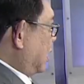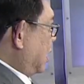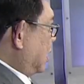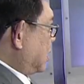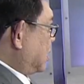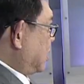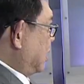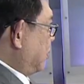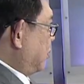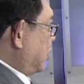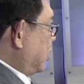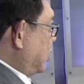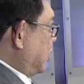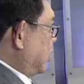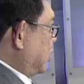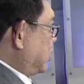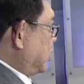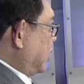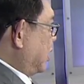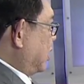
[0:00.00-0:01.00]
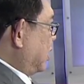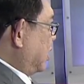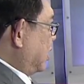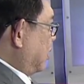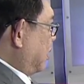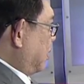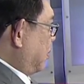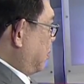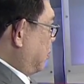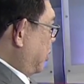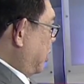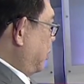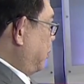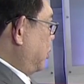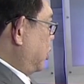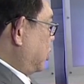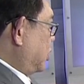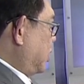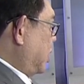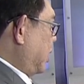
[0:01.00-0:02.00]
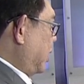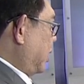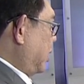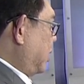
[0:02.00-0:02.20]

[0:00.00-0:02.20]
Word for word: has emerged in the previous decades.